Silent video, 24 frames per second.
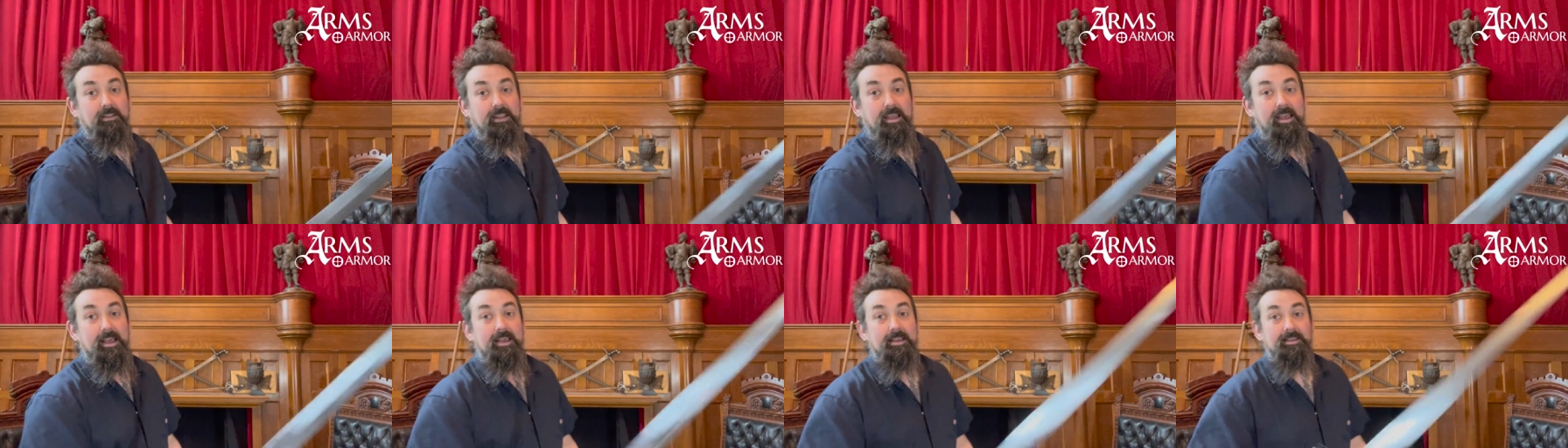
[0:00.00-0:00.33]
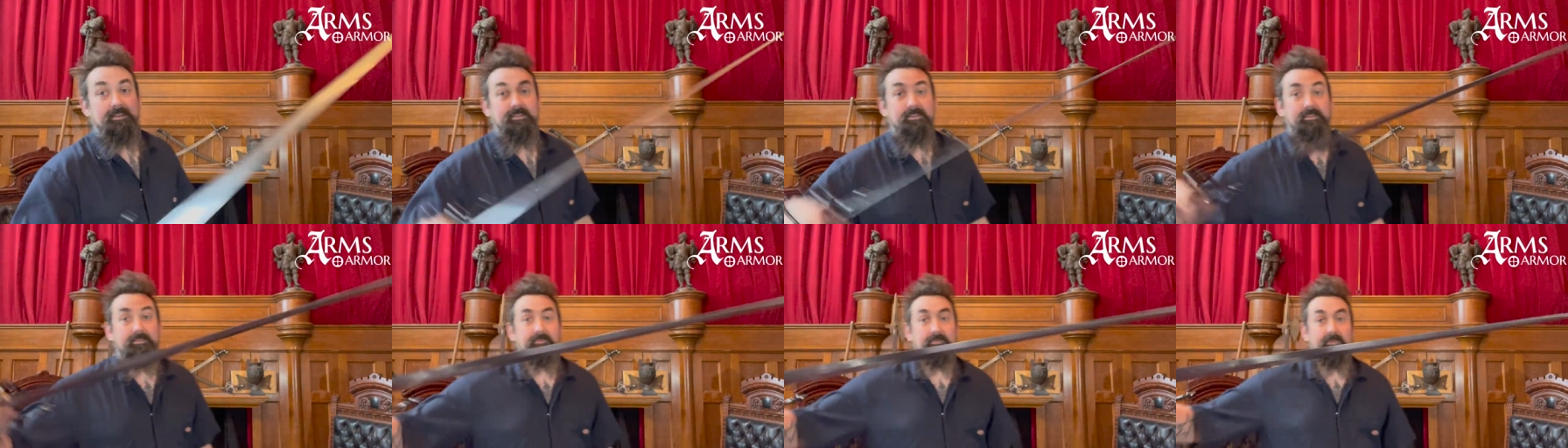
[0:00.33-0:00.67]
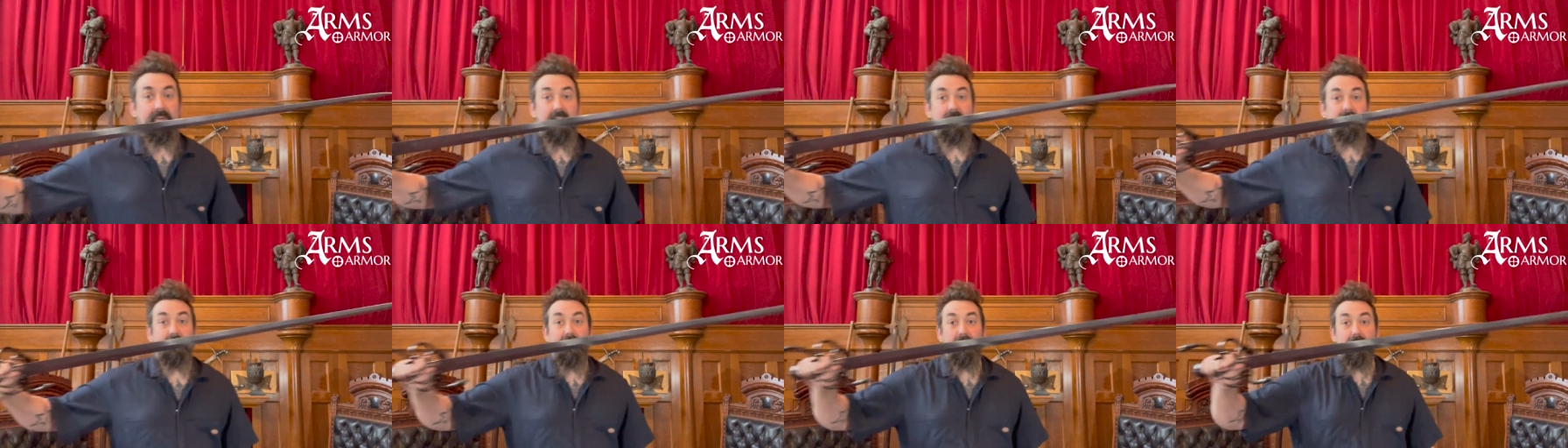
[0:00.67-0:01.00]
as
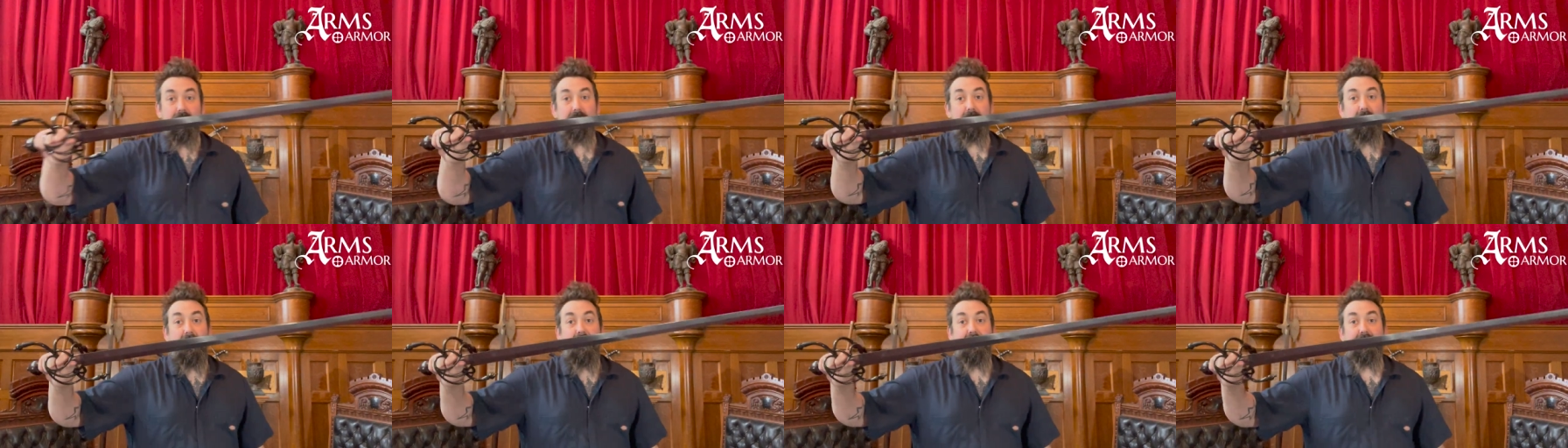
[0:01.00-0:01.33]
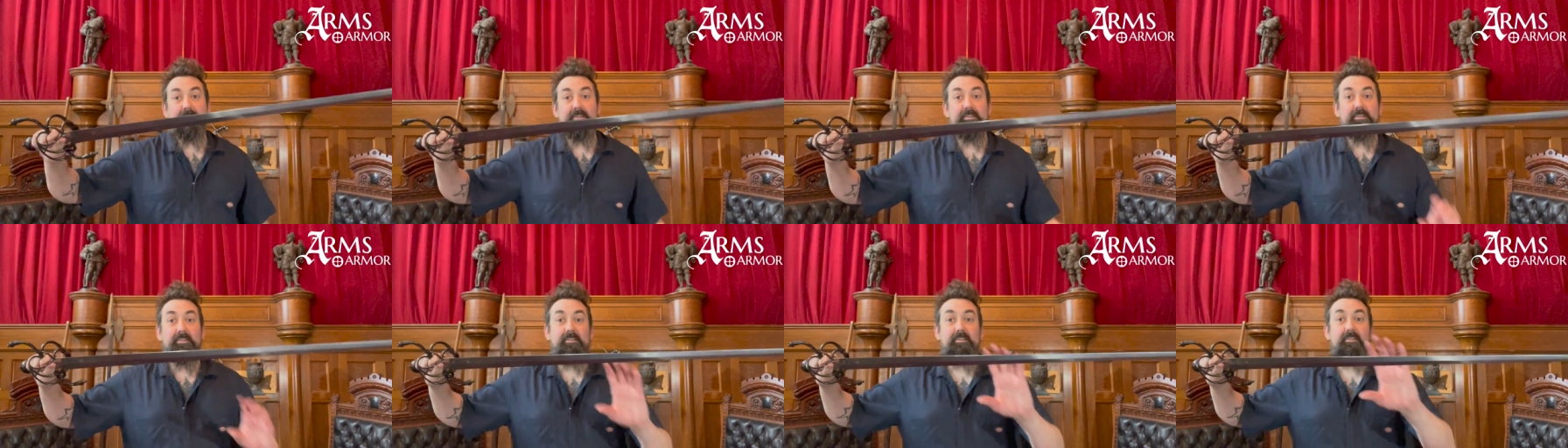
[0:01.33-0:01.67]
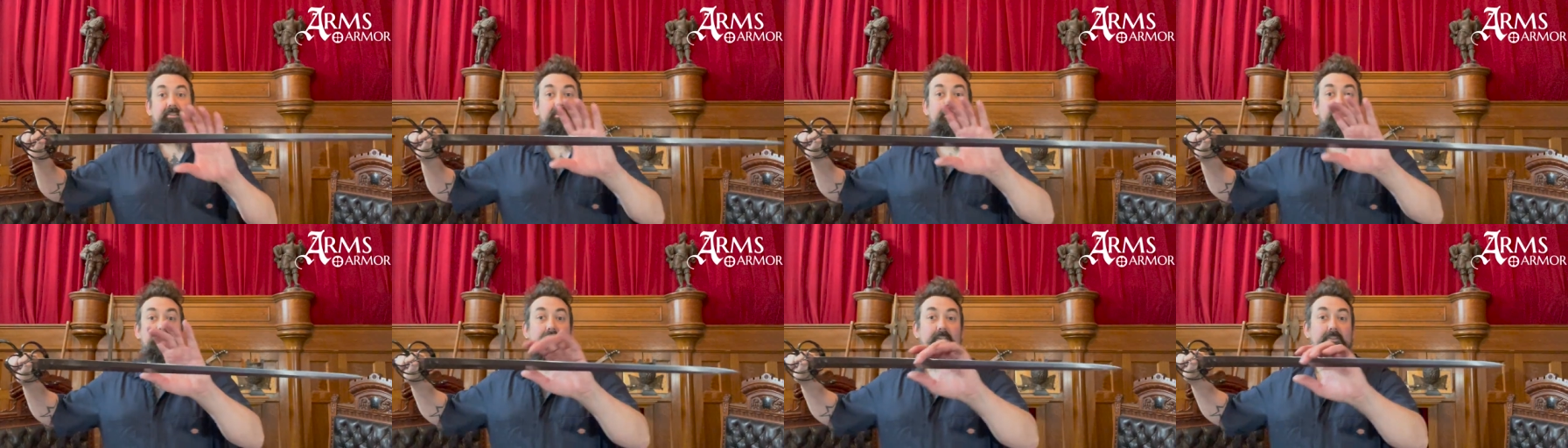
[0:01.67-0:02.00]
in the thrust.
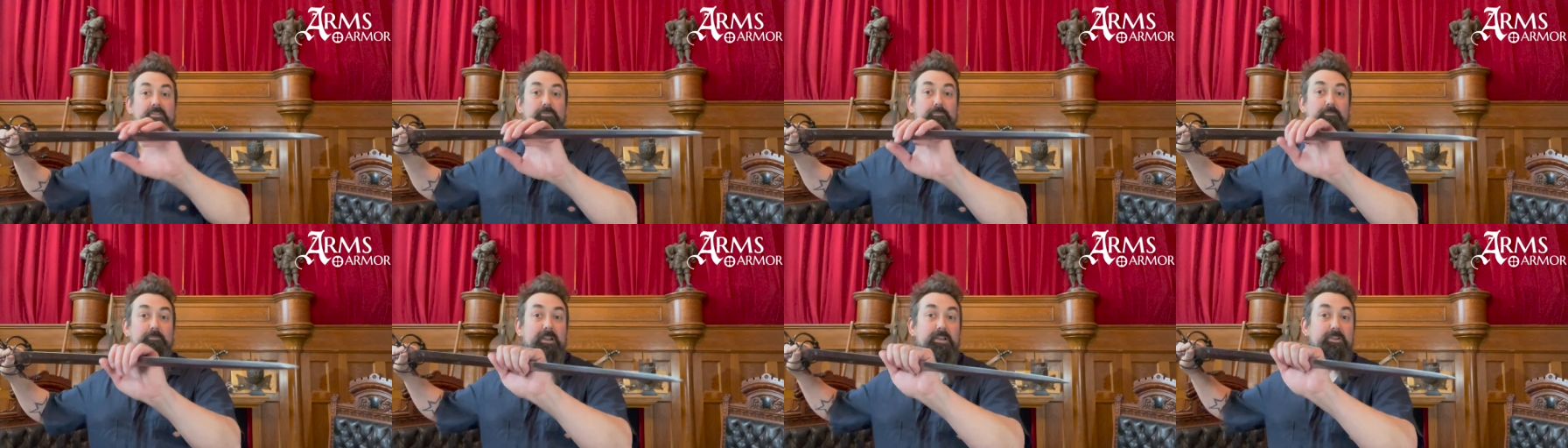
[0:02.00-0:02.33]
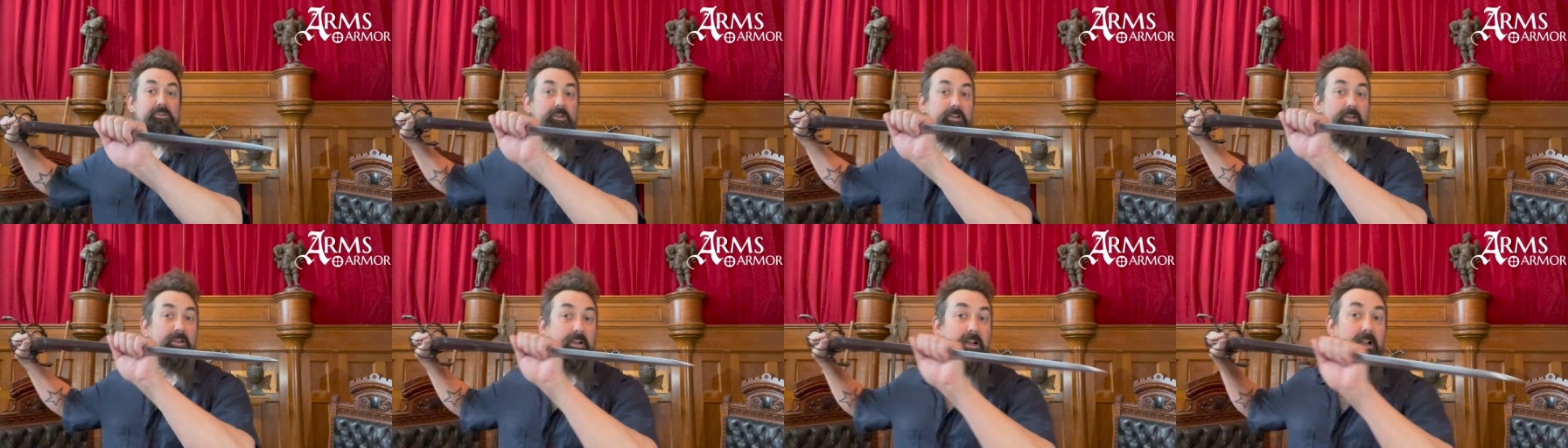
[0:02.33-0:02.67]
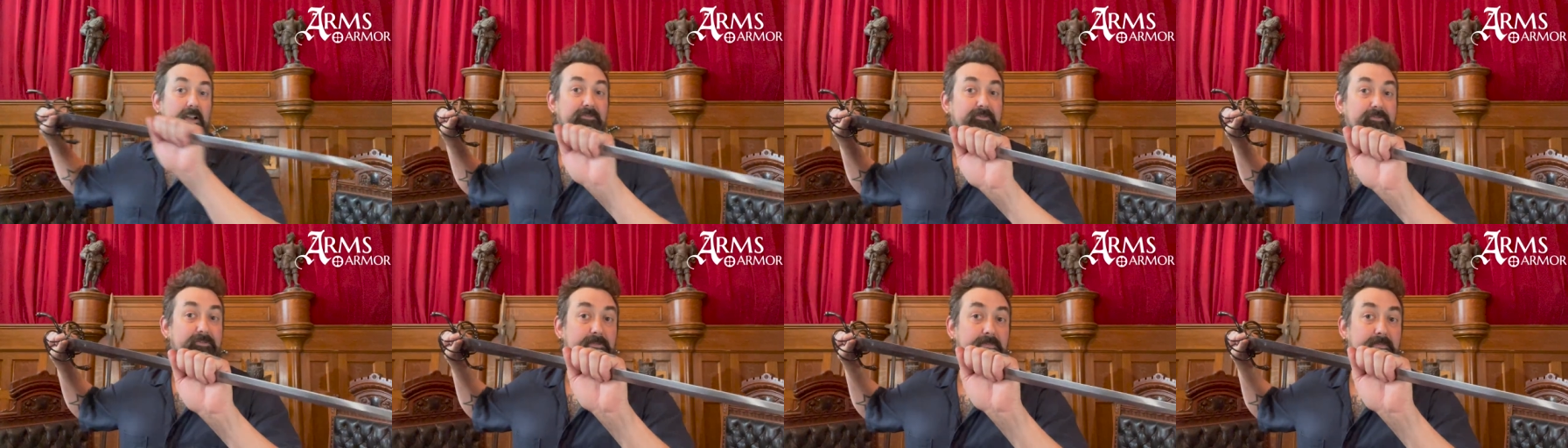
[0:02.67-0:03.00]
It's rigid
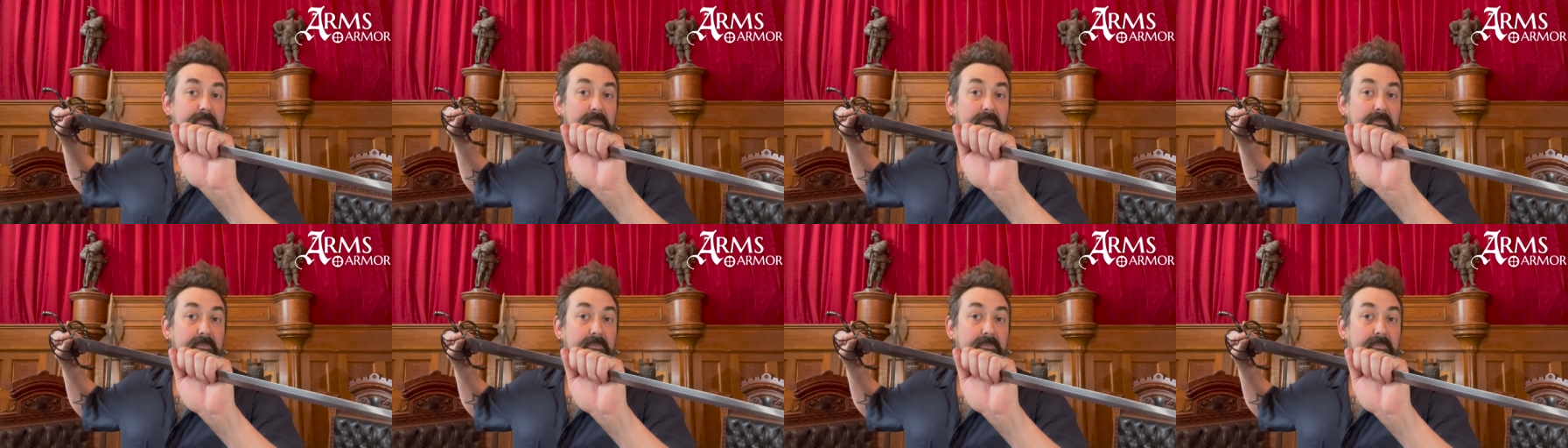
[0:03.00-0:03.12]
enough